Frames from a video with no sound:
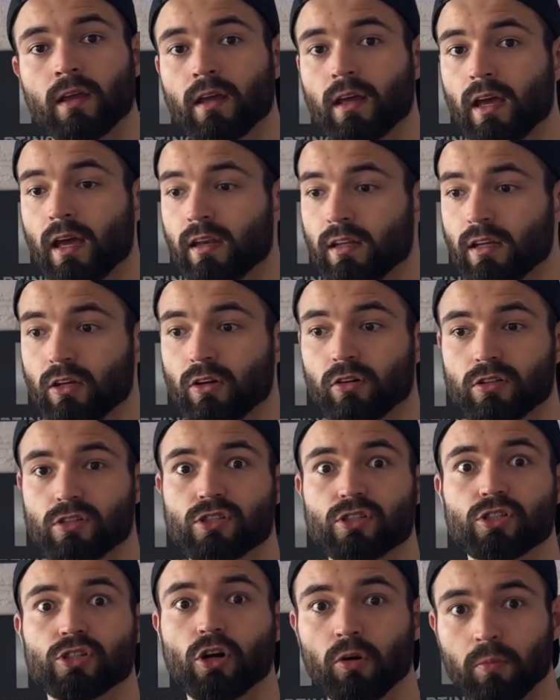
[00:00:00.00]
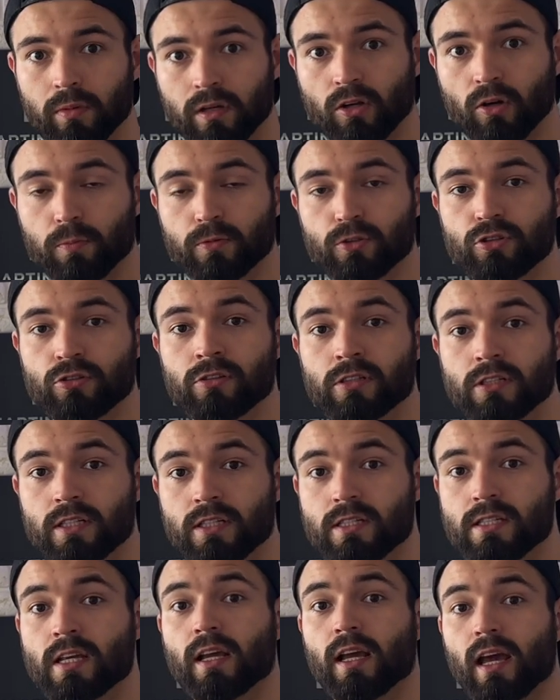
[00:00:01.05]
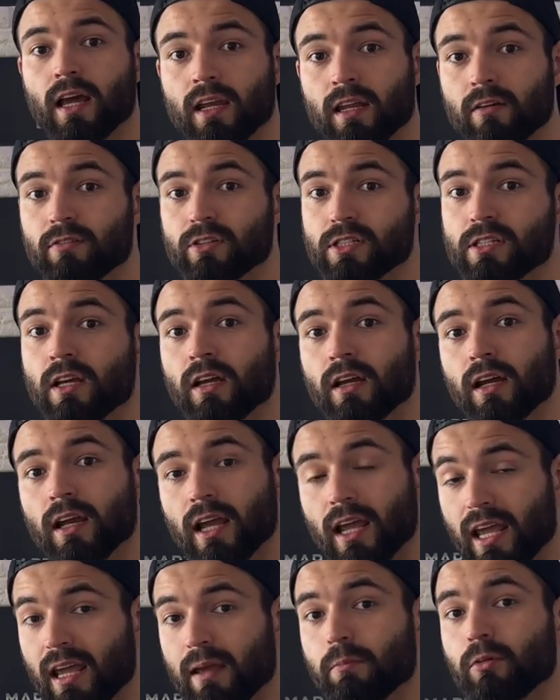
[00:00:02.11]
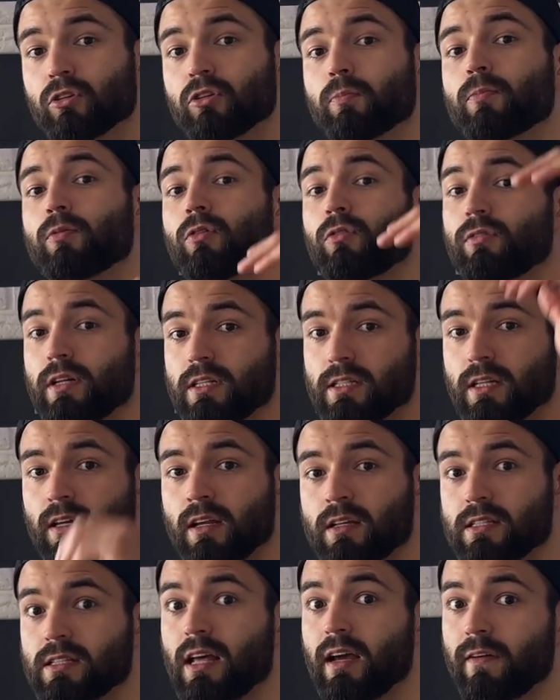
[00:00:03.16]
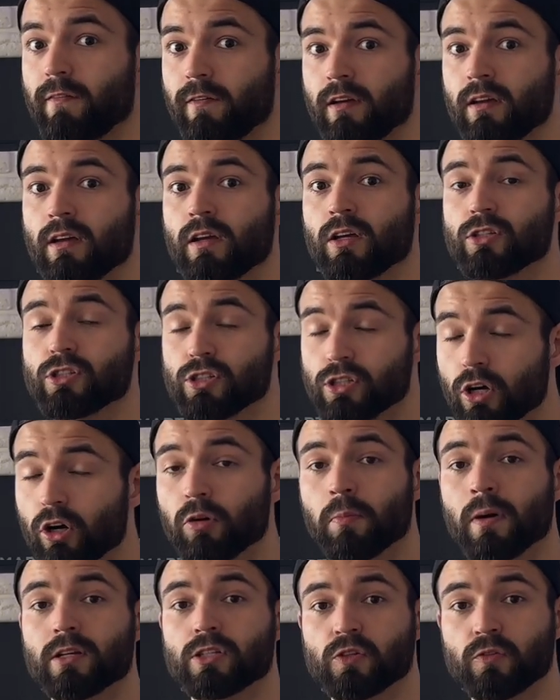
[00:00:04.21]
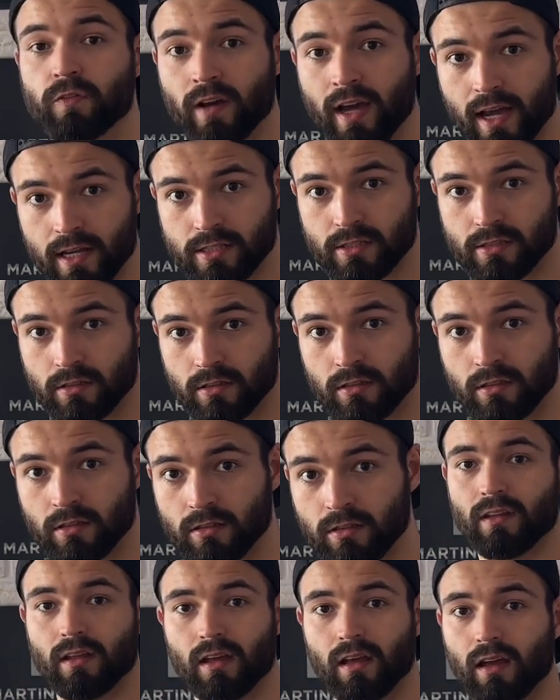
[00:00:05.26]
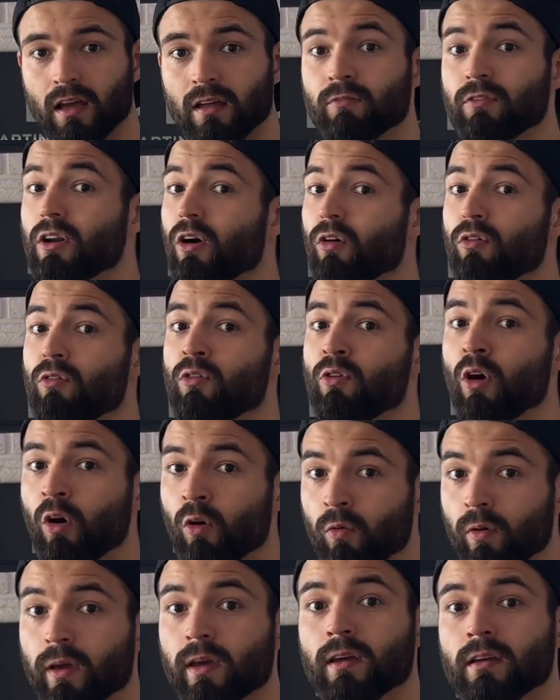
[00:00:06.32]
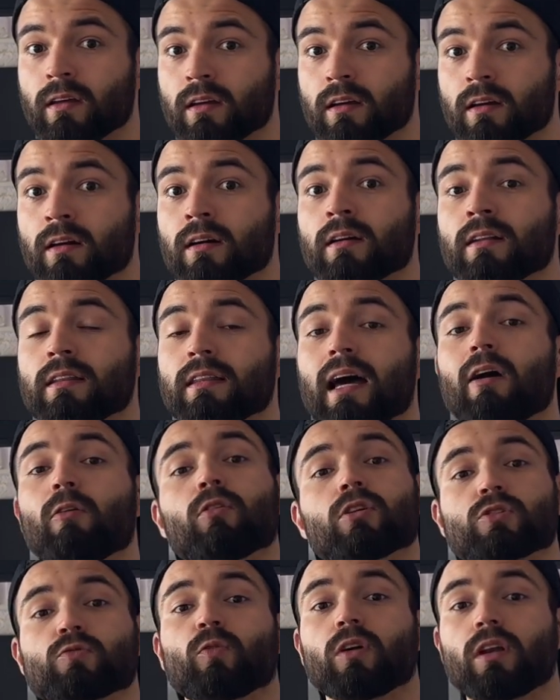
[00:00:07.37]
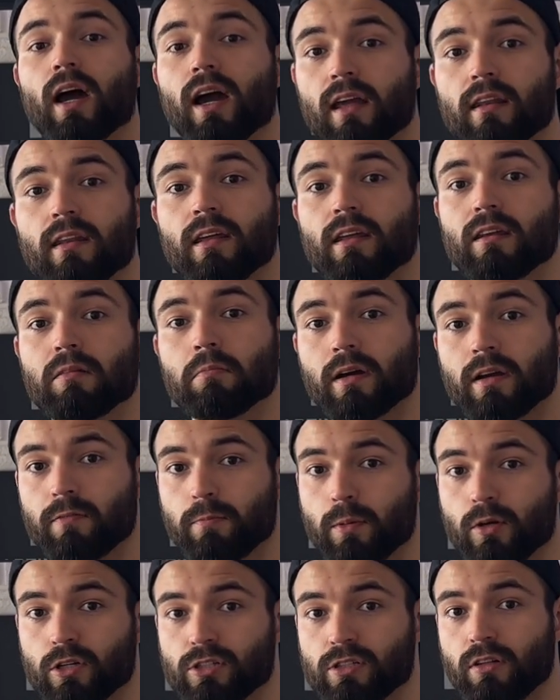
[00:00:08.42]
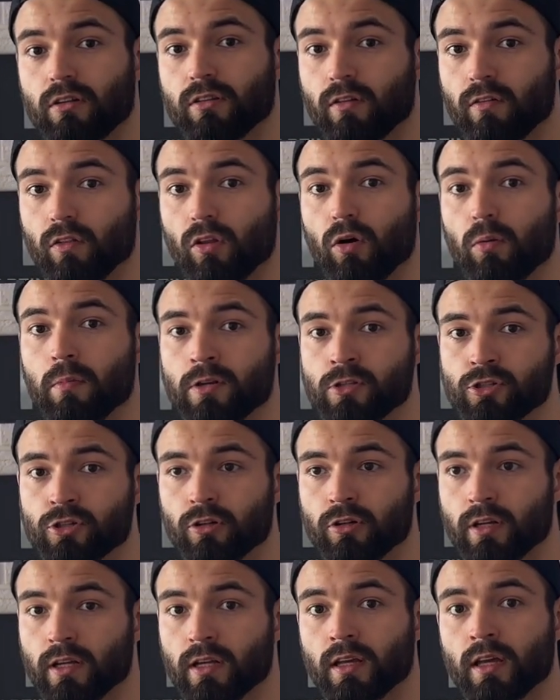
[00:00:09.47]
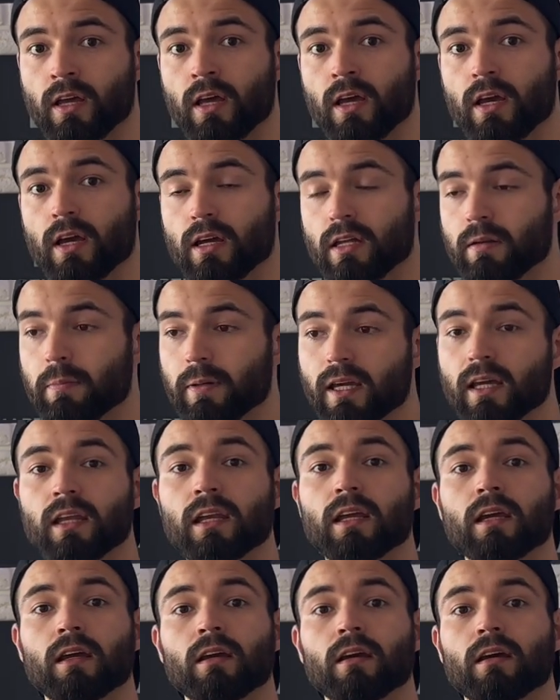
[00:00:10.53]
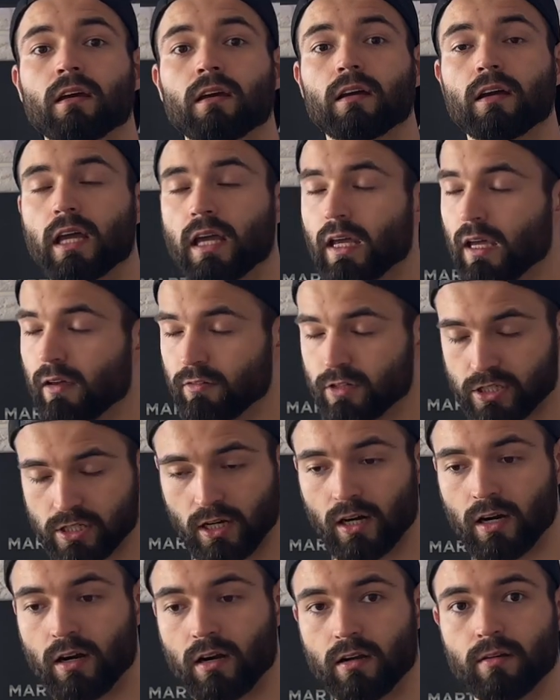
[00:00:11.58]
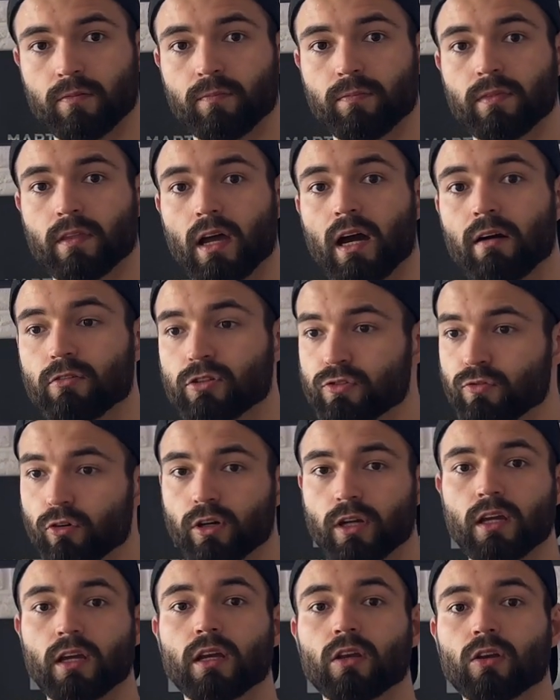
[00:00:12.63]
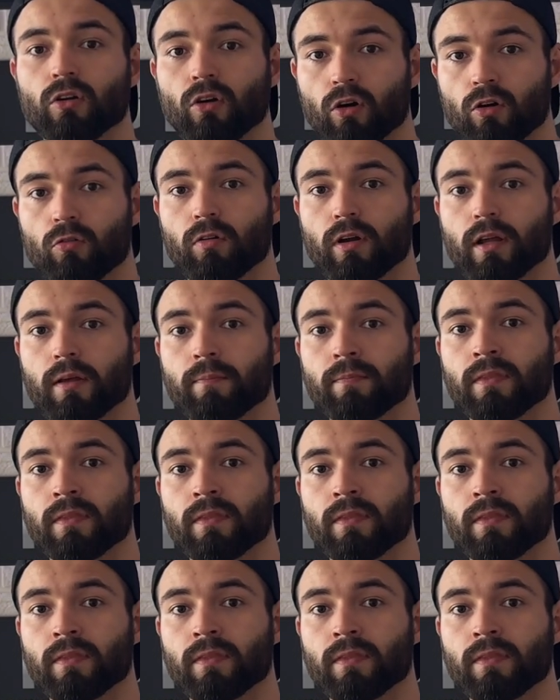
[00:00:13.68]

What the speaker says: And he got so many opportunities and he was able to progress in his life so much faster. And without knowing, that was what I did in my personal development journey. In the beginning, it was hard. I was working in Norway.